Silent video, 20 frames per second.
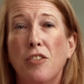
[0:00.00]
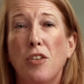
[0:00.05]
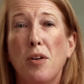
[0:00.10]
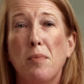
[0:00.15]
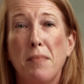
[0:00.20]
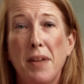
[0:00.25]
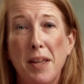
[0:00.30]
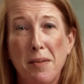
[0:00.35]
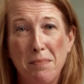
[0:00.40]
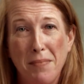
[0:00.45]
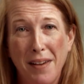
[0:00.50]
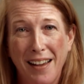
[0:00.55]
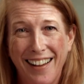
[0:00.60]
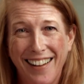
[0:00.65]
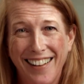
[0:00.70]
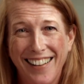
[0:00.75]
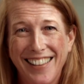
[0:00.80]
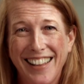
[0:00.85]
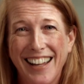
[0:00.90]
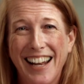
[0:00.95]
Remember
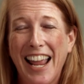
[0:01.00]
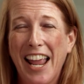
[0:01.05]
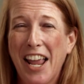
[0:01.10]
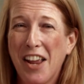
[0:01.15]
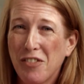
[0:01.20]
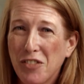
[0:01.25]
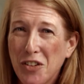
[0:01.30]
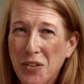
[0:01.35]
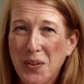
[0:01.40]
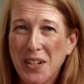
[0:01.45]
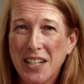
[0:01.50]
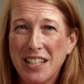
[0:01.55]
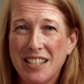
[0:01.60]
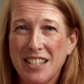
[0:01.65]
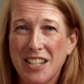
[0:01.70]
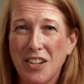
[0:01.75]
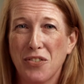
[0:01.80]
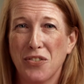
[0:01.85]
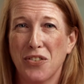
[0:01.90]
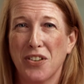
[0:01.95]
that everyone is
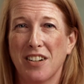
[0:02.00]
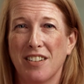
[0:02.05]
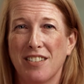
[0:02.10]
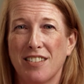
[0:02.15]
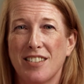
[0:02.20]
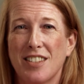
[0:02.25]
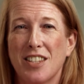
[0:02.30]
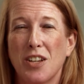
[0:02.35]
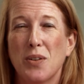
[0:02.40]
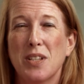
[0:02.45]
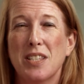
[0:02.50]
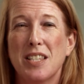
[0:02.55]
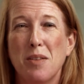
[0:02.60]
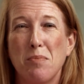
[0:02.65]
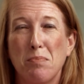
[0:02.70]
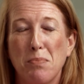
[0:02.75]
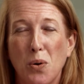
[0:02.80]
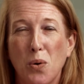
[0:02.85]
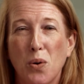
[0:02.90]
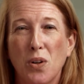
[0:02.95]
different, so it's
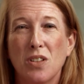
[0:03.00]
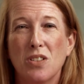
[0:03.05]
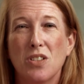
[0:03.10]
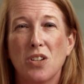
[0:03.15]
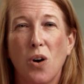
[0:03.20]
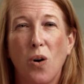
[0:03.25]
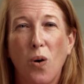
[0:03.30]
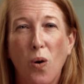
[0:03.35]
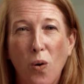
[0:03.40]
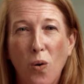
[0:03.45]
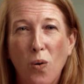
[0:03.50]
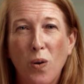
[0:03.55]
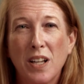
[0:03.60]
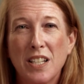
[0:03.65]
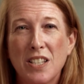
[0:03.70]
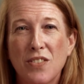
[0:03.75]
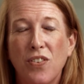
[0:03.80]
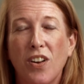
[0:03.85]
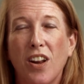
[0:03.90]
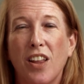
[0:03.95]
important to
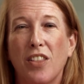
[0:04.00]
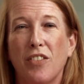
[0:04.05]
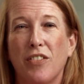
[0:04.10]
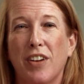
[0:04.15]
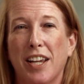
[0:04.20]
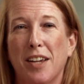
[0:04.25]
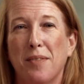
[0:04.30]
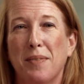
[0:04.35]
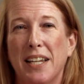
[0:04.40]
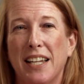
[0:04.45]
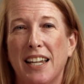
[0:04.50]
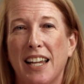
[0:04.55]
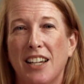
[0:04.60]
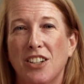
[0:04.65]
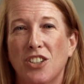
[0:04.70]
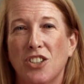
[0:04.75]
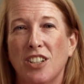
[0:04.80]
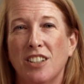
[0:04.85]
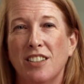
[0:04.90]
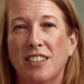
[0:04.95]
always follow the
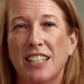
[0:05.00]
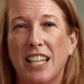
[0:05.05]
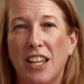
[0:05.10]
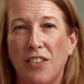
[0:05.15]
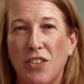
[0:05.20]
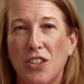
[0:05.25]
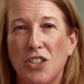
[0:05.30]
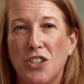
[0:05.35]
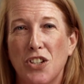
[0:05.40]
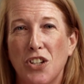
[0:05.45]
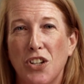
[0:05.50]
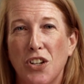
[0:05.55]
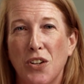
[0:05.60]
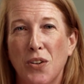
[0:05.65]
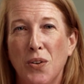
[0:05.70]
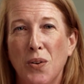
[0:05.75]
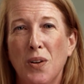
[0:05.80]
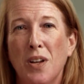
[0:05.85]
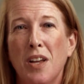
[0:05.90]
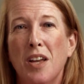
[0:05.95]
recommendations given to
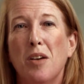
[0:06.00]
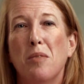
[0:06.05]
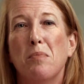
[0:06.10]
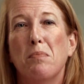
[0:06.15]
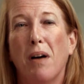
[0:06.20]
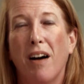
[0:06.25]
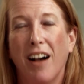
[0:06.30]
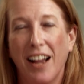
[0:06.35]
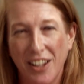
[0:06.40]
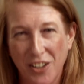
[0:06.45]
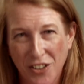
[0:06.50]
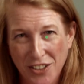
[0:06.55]
you by